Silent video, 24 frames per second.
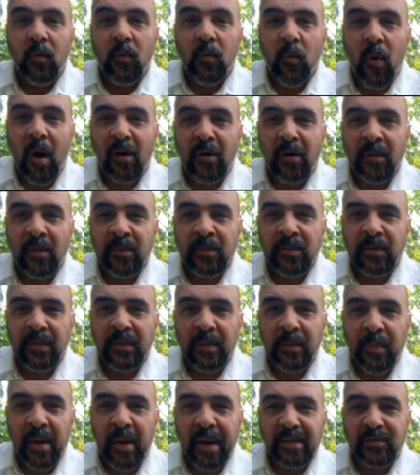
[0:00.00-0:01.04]
Welcome to
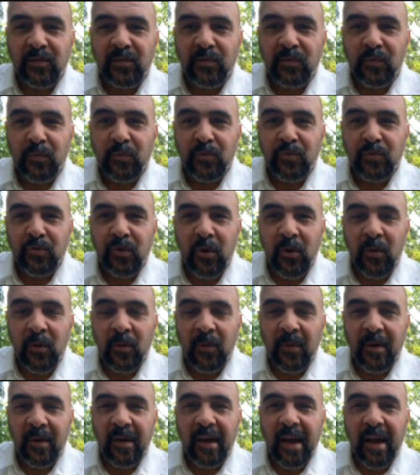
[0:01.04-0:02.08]
the Pets Row Show.
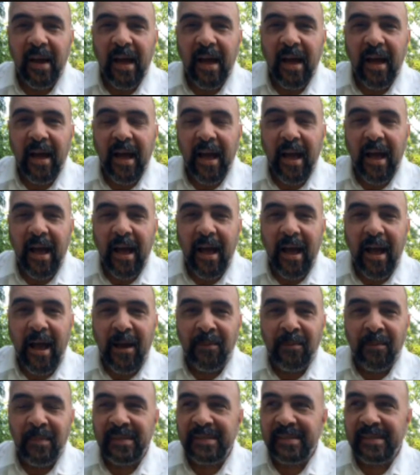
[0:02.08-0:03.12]

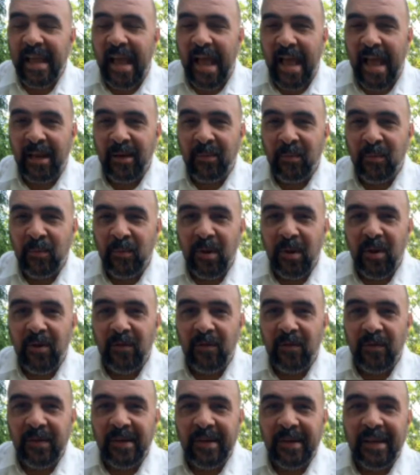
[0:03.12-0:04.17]
I'm Mr. Animal
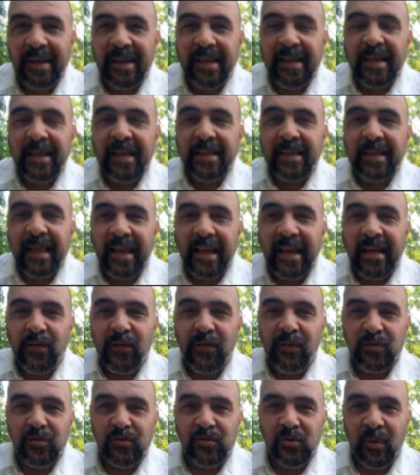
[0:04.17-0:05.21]
Lover. Thank you
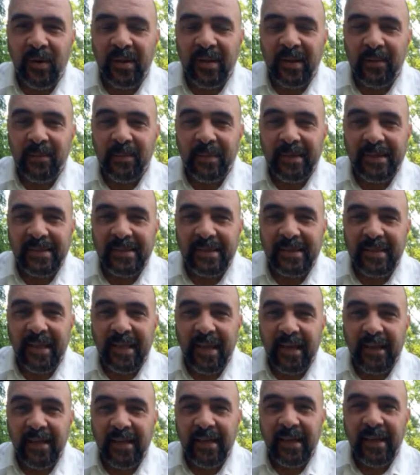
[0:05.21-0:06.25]
for joining me
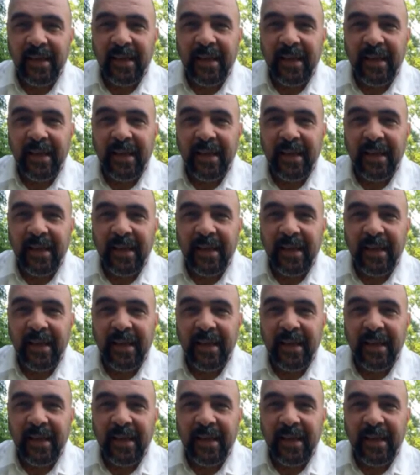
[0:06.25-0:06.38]
today.